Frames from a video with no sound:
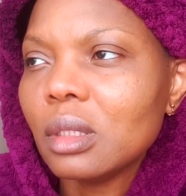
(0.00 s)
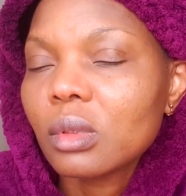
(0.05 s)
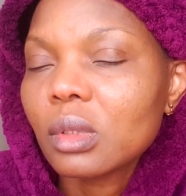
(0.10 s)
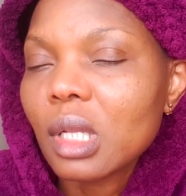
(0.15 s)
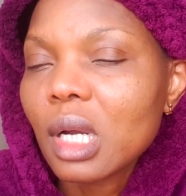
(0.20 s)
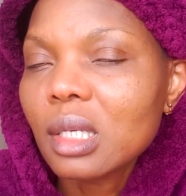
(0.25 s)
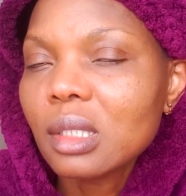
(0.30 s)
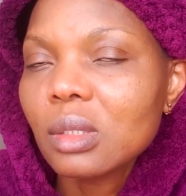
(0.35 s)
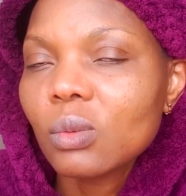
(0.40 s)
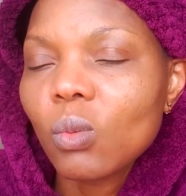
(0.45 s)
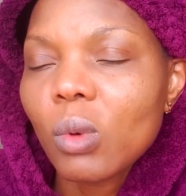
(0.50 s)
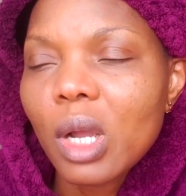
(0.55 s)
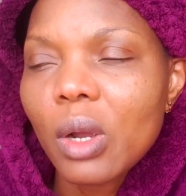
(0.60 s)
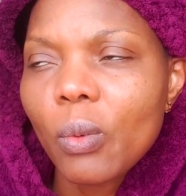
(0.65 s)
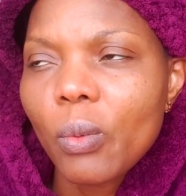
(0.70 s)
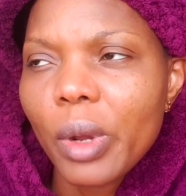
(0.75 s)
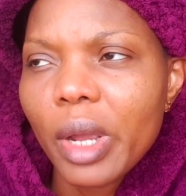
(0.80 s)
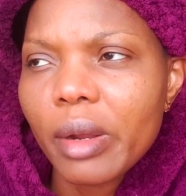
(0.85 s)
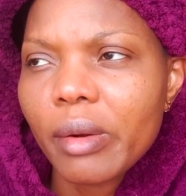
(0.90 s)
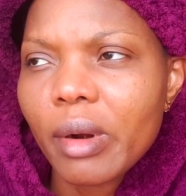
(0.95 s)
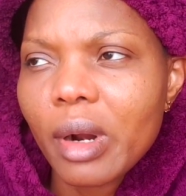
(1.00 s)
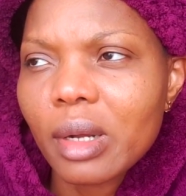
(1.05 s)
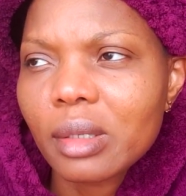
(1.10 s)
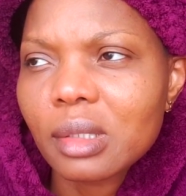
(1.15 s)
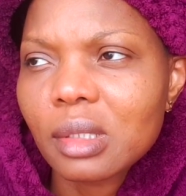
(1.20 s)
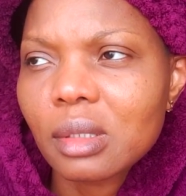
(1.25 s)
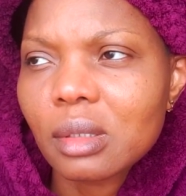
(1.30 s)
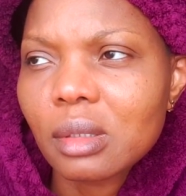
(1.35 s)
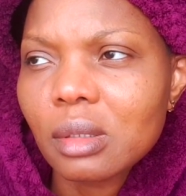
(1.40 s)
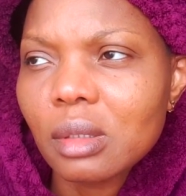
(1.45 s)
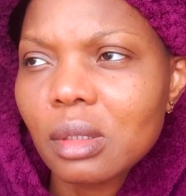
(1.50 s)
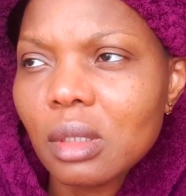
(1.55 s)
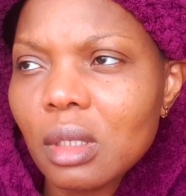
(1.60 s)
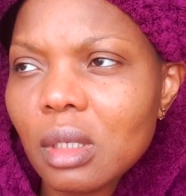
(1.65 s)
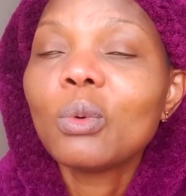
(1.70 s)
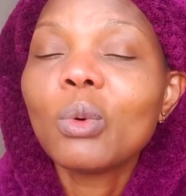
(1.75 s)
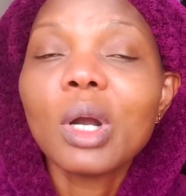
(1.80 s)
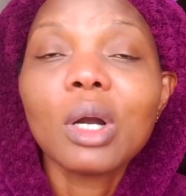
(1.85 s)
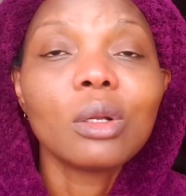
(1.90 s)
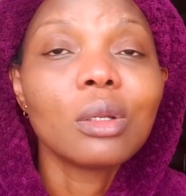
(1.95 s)
That's where we're at.
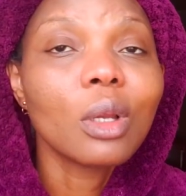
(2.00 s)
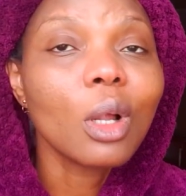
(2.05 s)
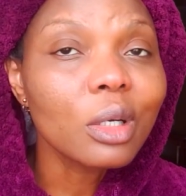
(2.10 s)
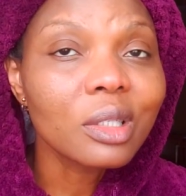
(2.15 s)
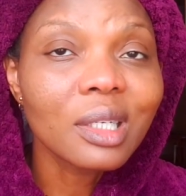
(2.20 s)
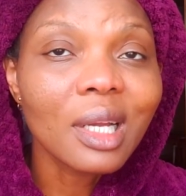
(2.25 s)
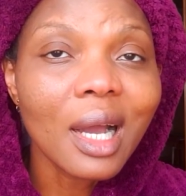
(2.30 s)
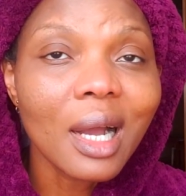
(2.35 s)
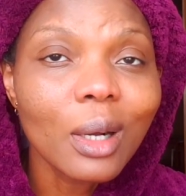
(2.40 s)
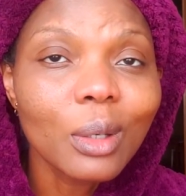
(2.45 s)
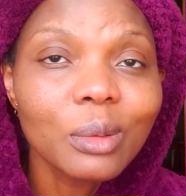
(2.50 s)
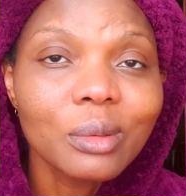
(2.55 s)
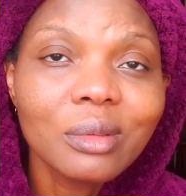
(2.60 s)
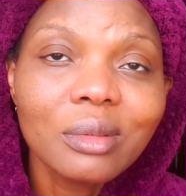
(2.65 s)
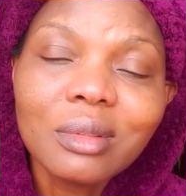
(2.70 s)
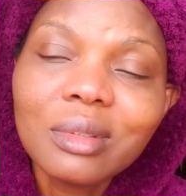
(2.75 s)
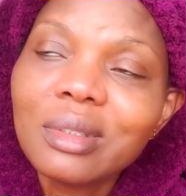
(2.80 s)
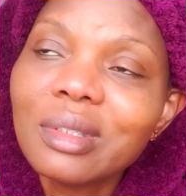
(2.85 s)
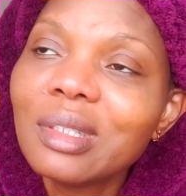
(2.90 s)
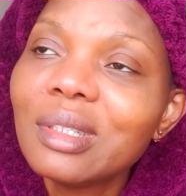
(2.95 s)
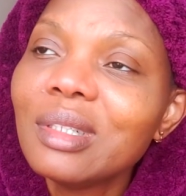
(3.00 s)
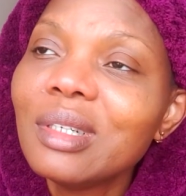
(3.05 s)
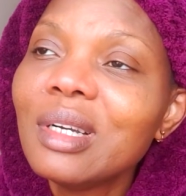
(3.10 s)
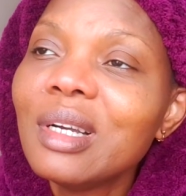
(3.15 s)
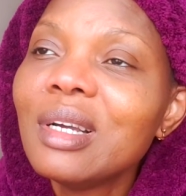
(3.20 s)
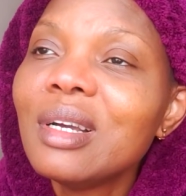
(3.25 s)
We're on lockdown.